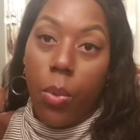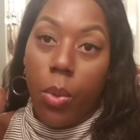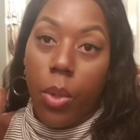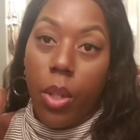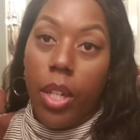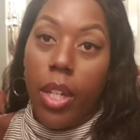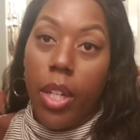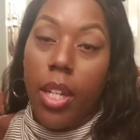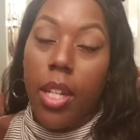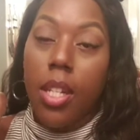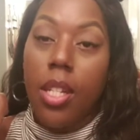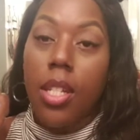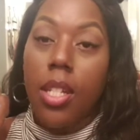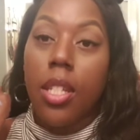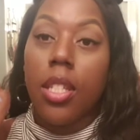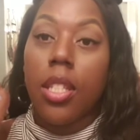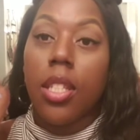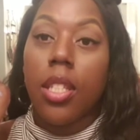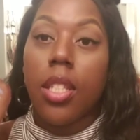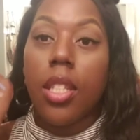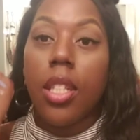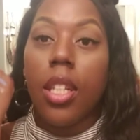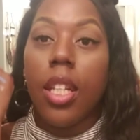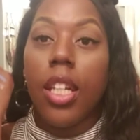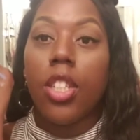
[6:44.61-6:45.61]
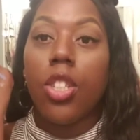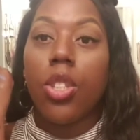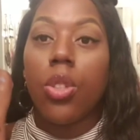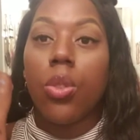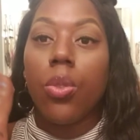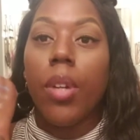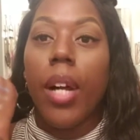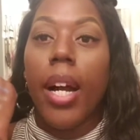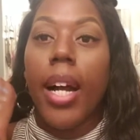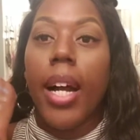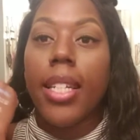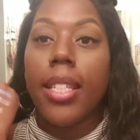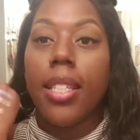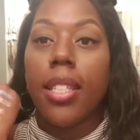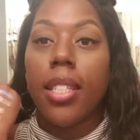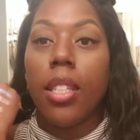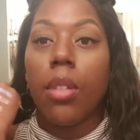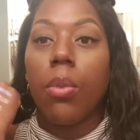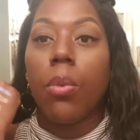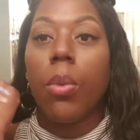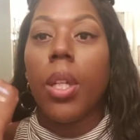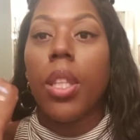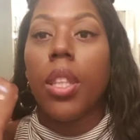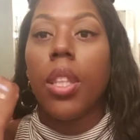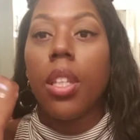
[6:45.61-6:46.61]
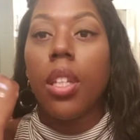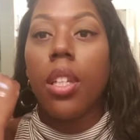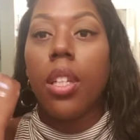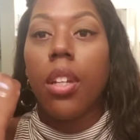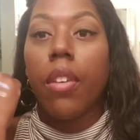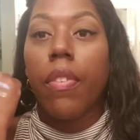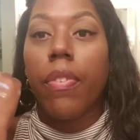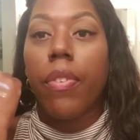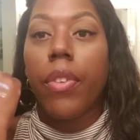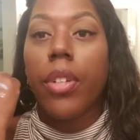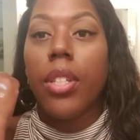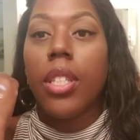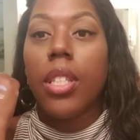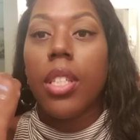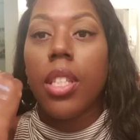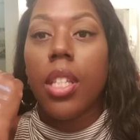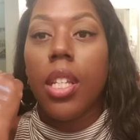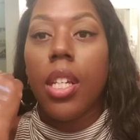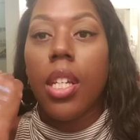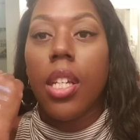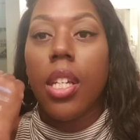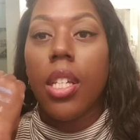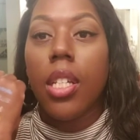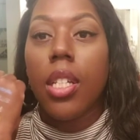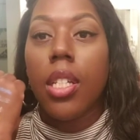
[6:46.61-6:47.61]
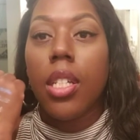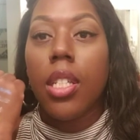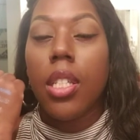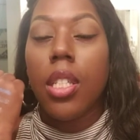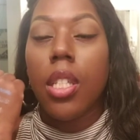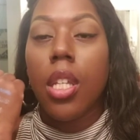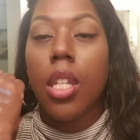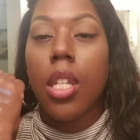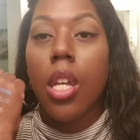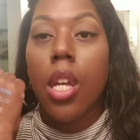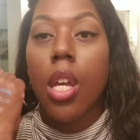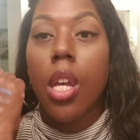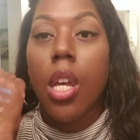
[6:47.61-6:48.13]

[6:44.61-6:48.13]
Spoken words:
one is to let you guys see what the difference is